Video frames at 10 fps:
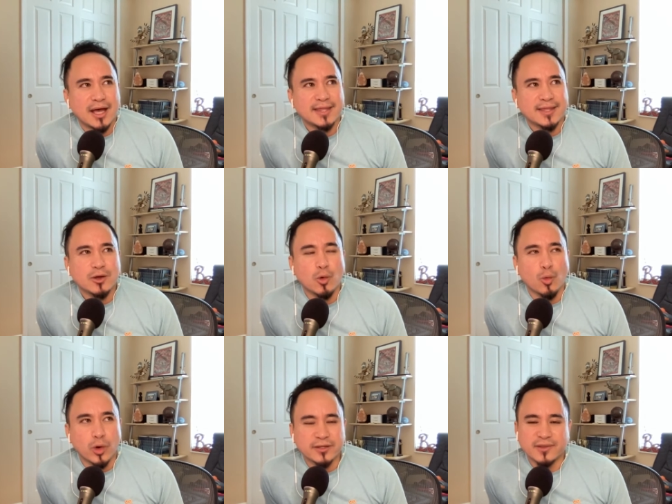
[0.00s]
I think
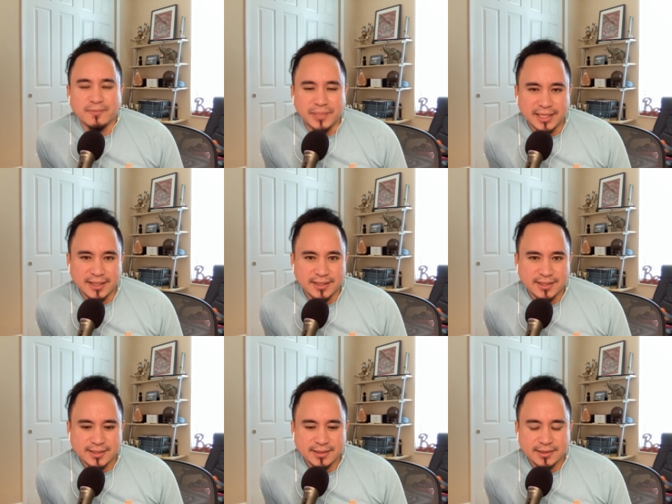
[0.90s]
one of the
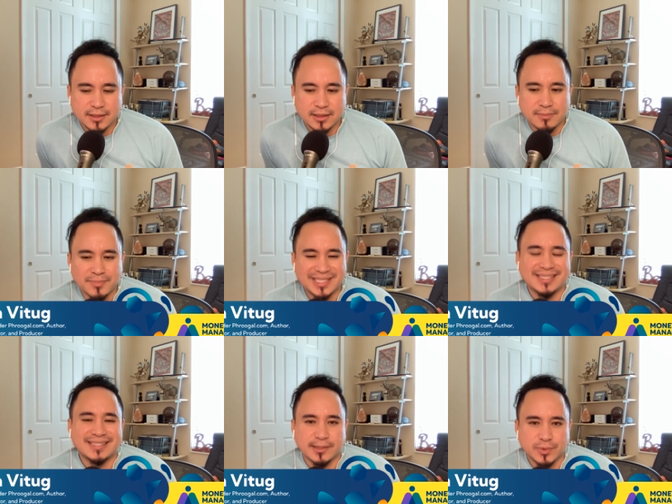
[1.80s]
biggest
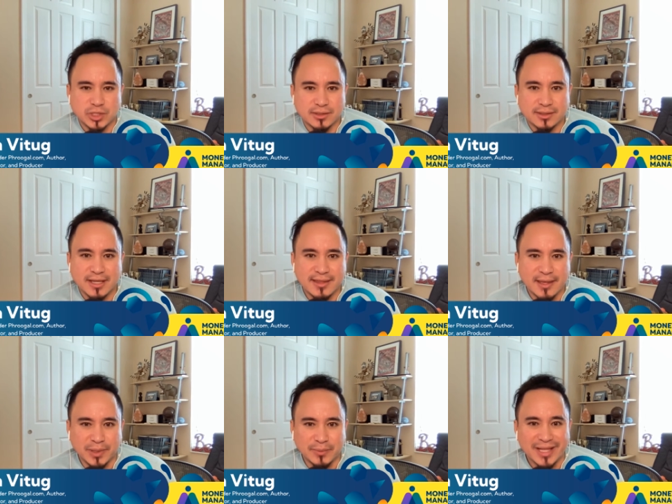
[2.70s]
misconceptions
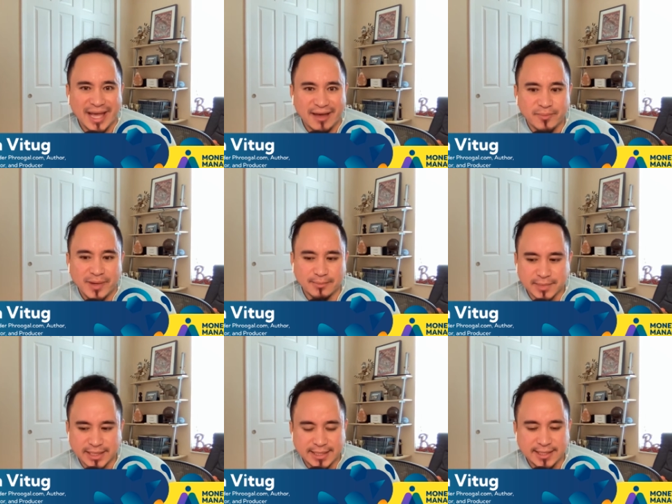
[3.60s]
that people have about
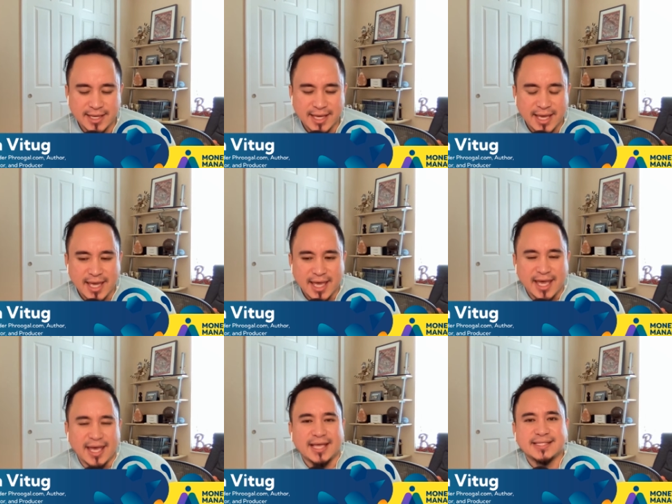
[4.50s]
money
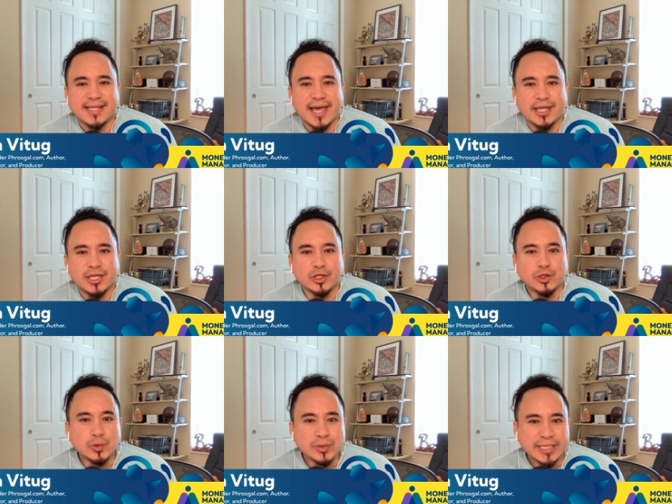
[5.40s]
is that
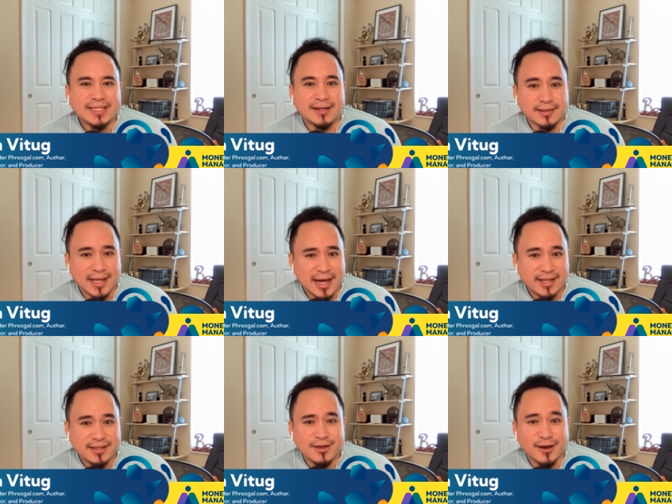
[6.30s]
you need a
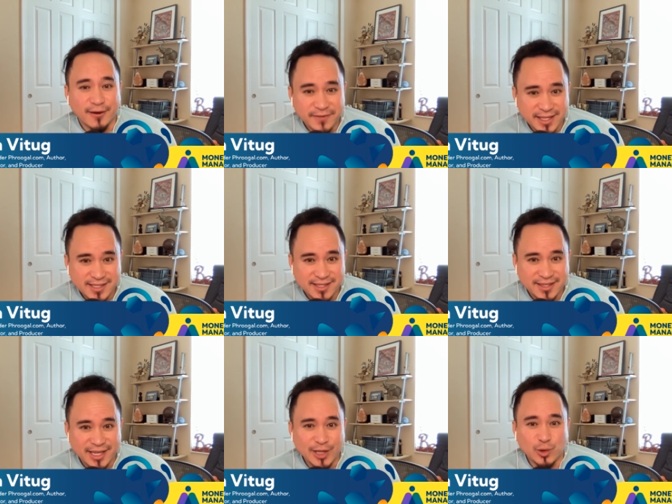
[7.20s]
lot of it
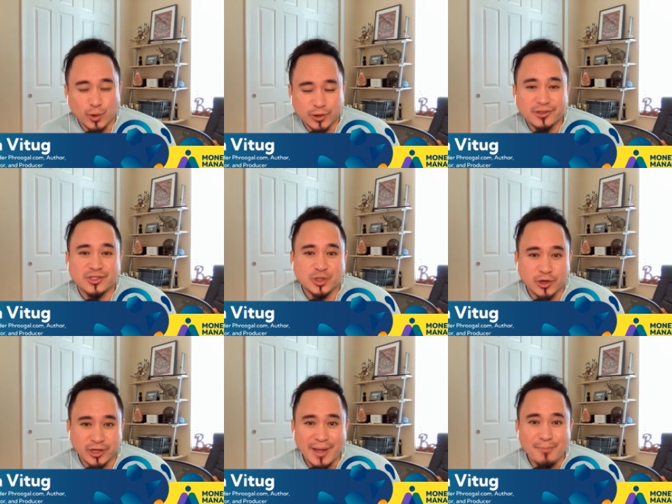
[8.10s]
in order to
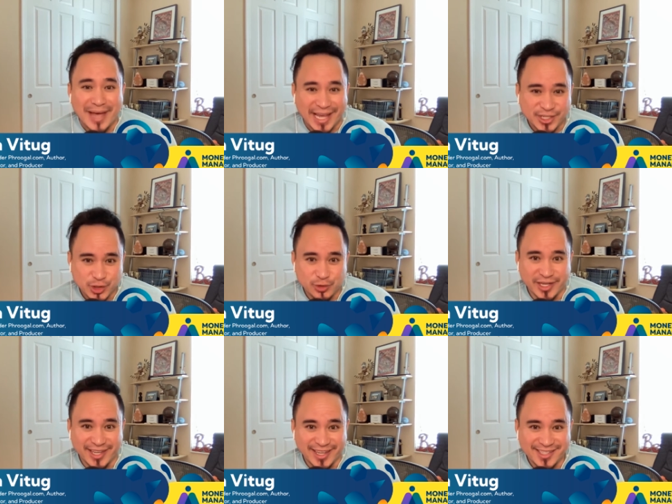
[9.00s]
start
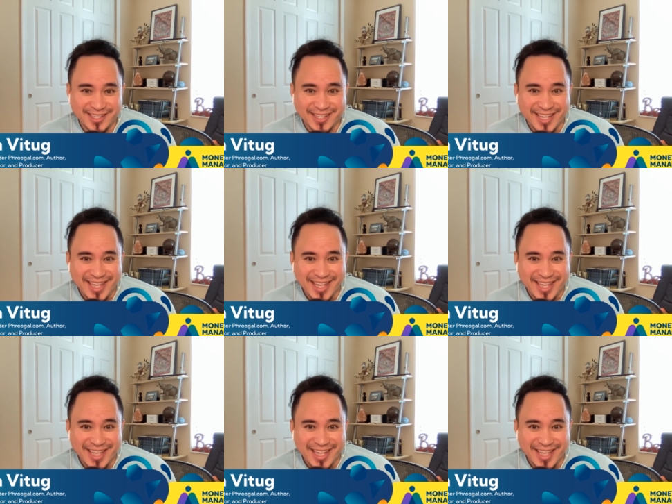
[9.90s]
mastering it.